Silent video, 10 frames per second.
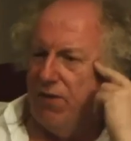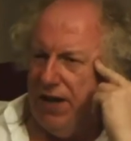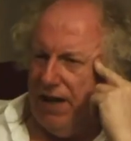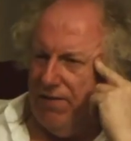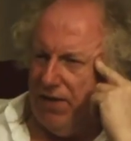For
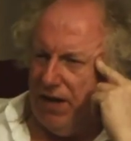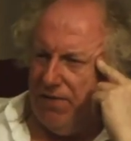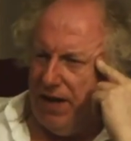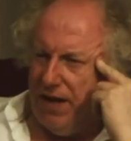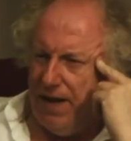the for the
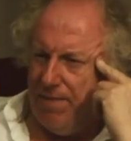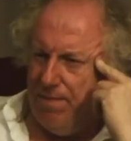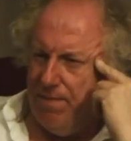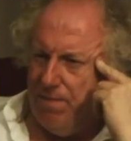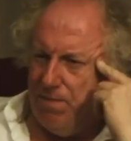for them,
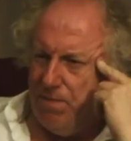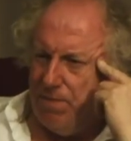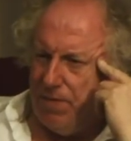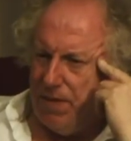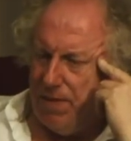
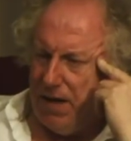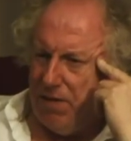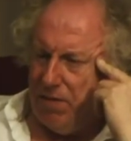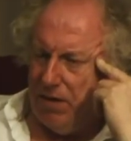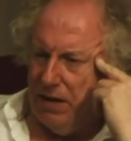the Say power.
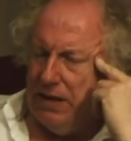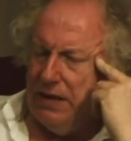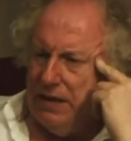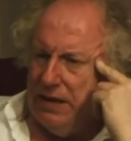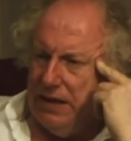Again? Say
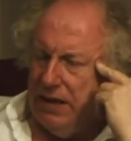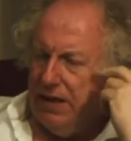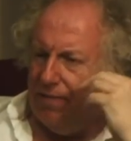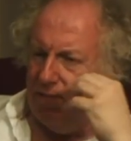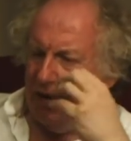again?
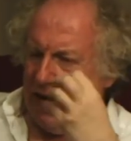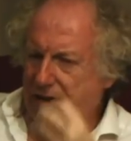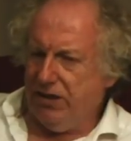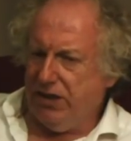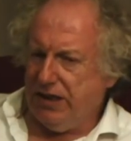The the
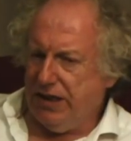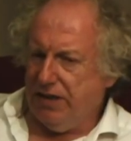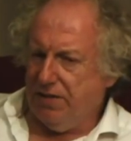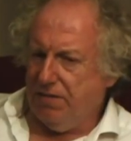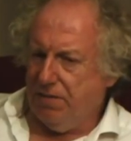
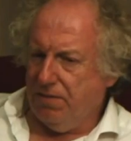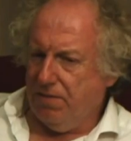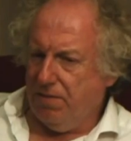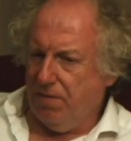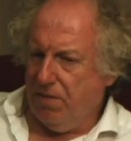energy
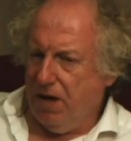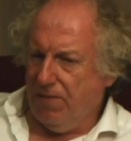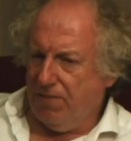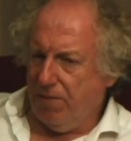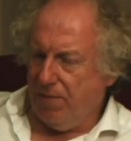
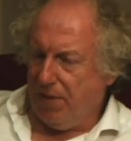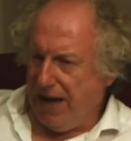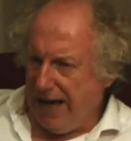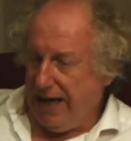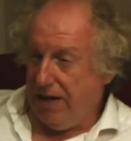uh, from the
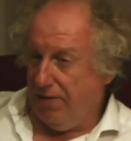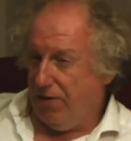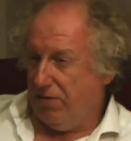pain of